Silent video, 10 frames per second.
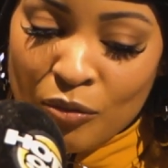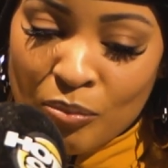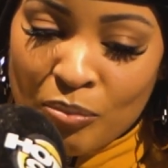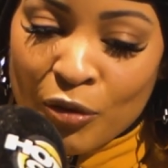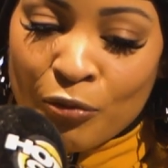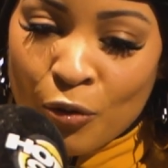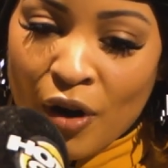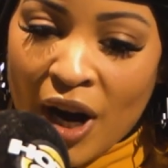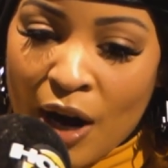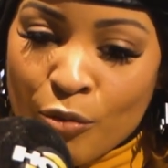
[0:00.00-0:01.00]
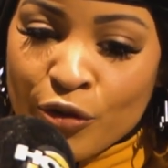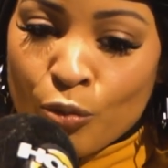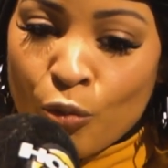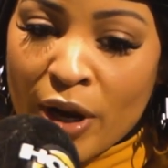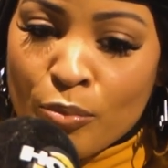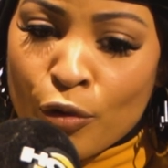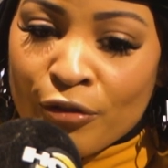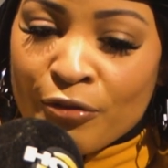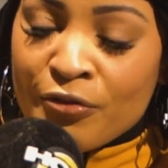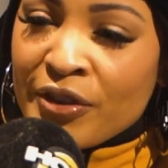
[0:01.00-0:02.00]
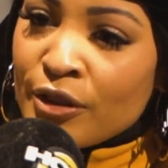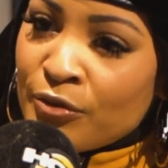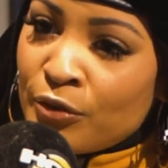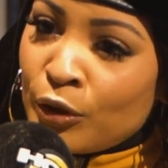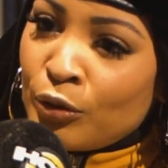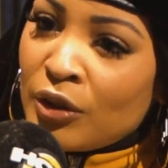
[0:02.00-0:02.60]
before I was way more fearful